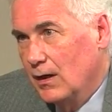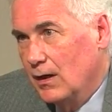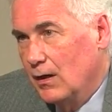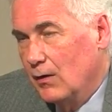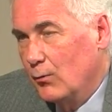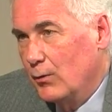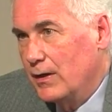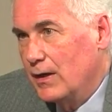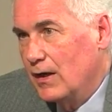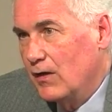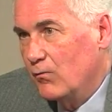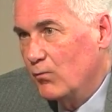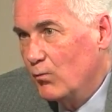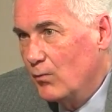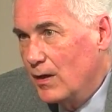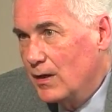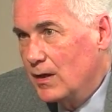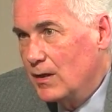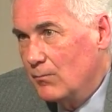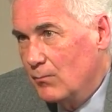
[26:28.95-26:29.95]
we have
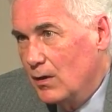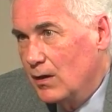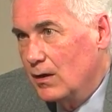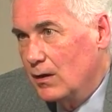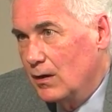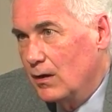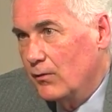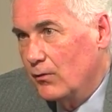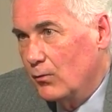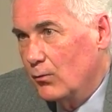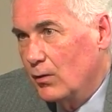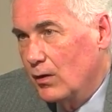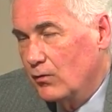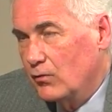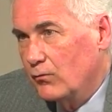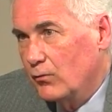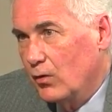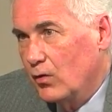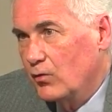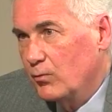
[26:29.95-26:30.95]
many, many other
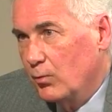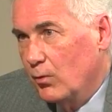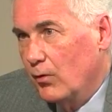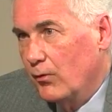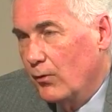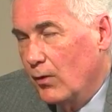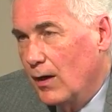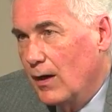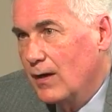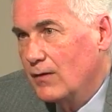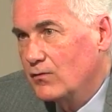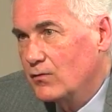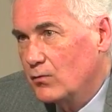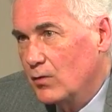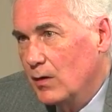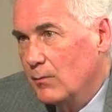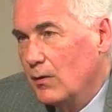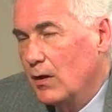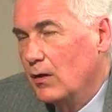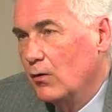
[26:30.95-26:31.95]
reservoirs, both on
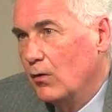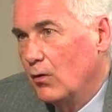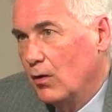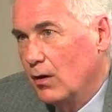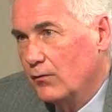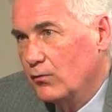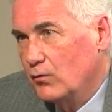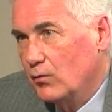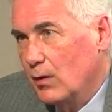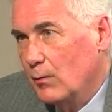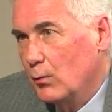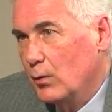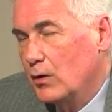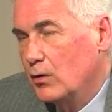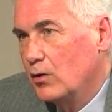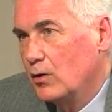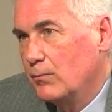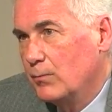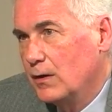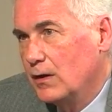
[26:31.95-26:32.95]
stream and off stream, we
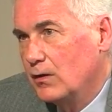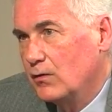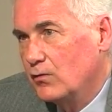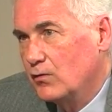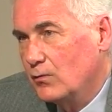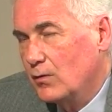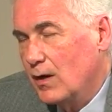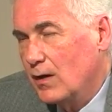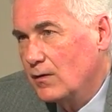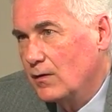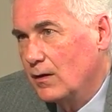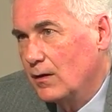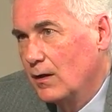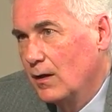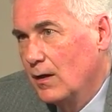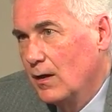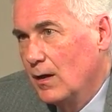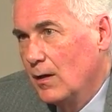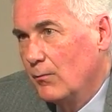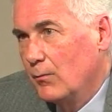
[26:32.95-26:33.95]
could be constructing.
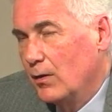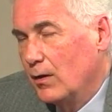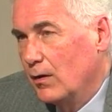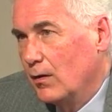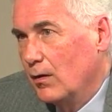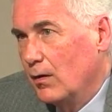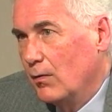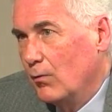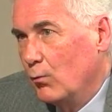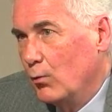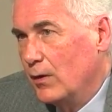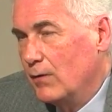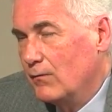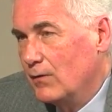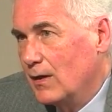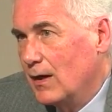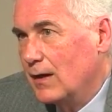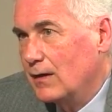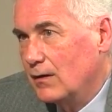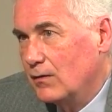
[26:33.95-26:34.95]
But we've
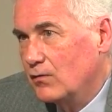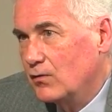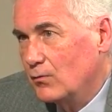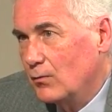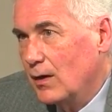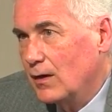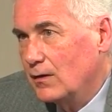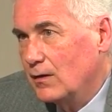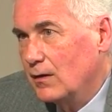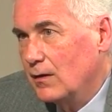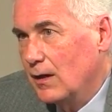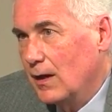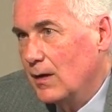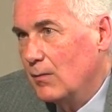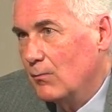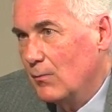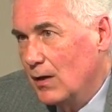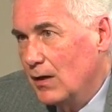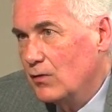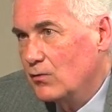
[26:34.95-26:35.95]
not constructed a
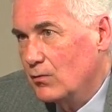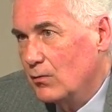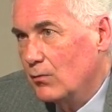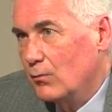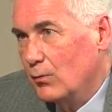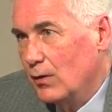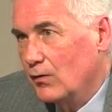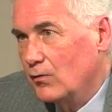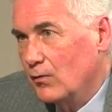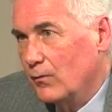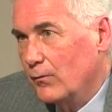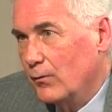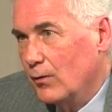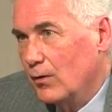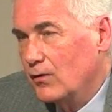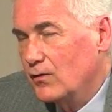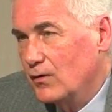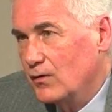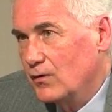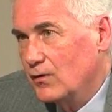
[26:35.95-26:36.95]
major
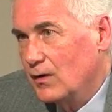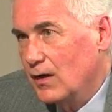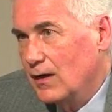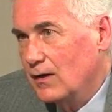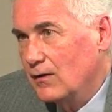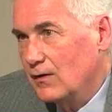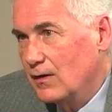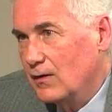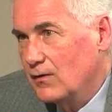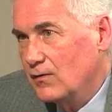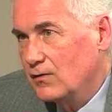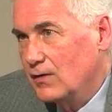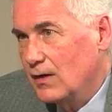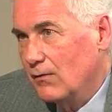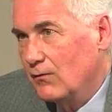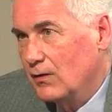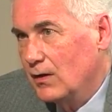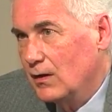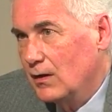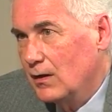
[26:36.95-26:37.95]
reservoir since
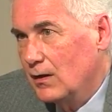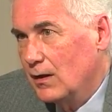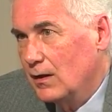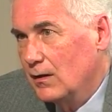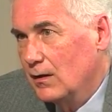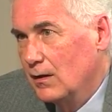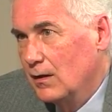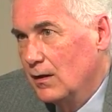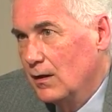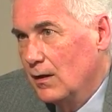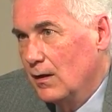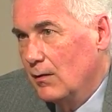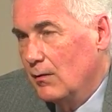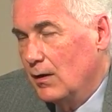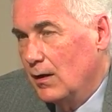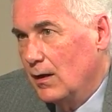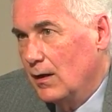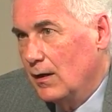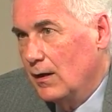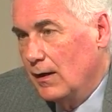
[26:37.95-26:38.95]
1979.
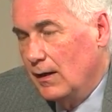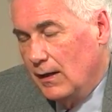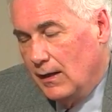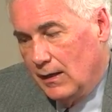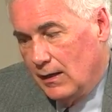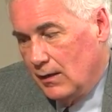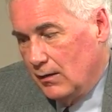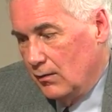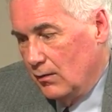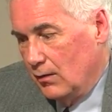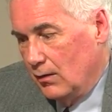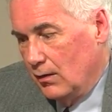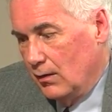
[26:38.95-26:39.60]
and